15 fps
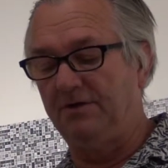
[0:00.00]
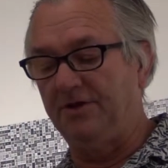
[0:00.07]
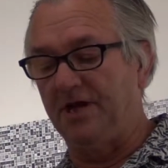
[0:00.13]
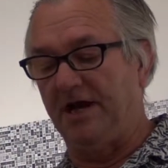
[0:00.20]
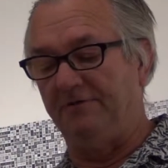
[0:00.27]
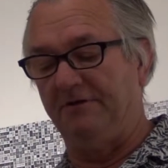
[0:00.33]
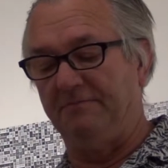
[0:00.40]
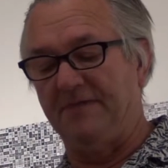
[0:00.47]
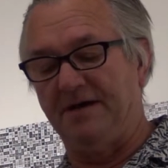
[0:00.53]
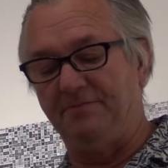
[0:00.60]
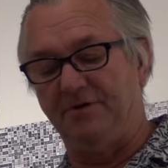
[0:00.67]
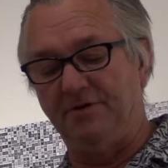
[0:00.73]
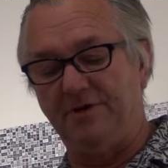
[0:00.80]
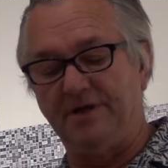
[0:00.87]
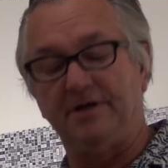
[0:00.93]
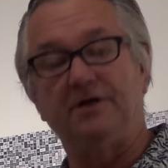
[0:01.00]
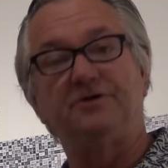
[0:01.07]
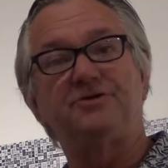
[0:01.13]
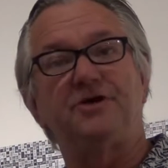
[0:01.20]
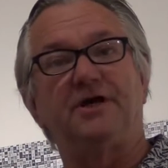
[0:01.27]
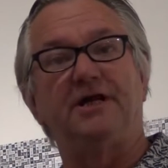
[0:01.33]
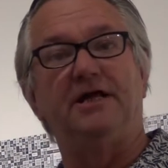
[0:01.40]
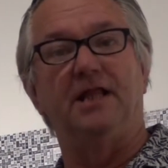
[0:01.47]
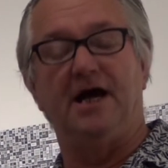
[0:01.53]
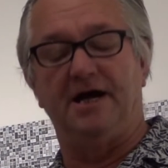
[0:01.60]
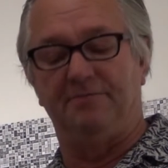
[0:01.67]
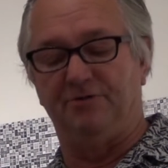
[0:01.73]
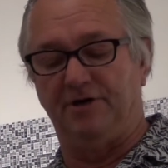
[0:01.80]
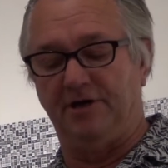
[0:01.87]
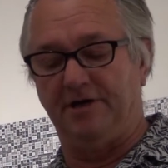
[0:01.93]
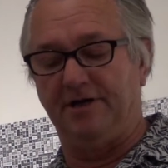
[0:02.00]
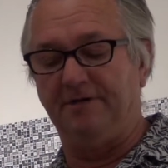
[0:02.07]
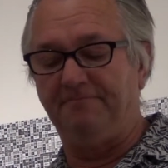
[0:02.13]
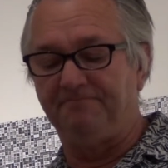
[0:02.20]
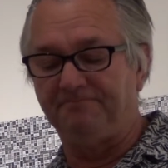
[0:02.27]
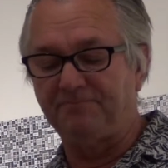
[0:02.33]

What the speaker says: And I remembered at our city library,